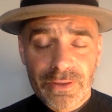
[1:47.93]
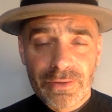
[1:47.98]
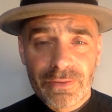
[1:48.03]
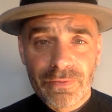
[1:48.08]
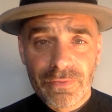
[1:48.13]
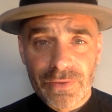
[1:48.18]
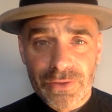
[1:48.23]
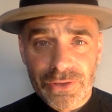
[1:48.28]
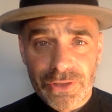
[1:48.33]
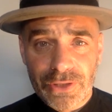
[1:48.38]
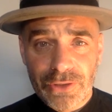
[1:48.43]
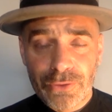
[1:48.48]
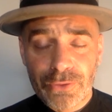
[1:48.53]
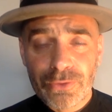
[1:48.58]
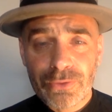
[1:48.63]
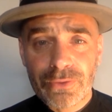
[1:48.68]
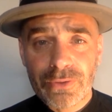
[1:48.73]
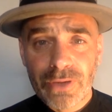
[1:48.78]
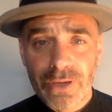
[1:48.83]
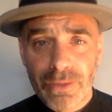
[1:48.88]

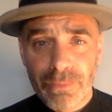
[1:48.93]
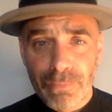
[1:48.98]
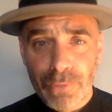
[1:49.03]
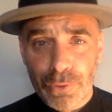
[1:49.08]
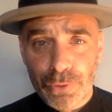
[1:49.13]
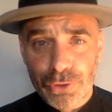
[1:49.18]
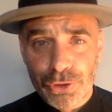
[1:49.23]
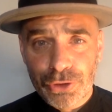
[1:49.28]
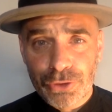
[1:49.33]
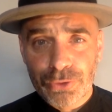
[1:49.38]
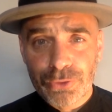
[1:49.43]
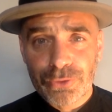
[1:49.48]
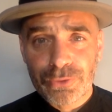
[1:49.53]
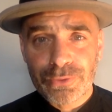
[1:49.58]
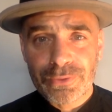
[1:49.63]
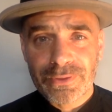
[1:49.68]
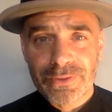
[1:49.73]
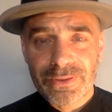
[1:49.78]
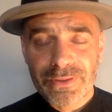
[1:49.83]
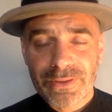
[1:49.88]
physical,
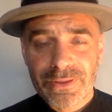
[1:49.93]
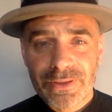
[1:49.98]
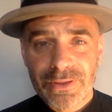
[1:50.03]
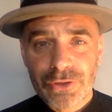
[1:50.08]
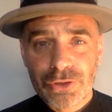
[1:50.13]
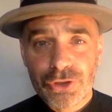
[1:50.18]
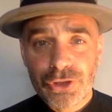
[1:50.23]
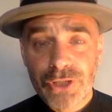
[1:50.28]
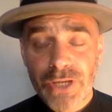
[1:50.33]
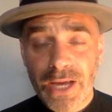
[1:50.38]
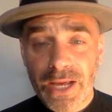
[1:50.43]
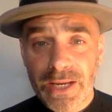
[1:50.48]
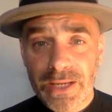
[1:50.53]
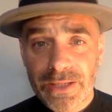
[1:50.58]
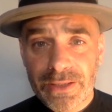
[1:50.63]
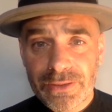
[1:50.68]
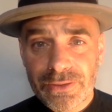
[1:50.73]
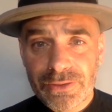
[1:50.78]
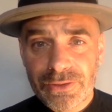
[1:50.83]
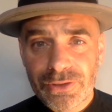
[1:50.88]
emotional,
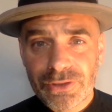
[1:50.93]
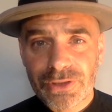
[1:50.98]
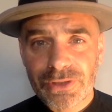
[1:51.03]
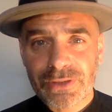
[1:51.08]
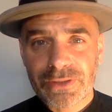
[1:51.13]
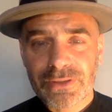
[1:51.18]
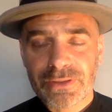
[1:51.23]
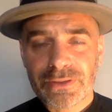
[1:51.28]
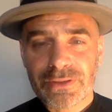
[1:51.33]
challenge,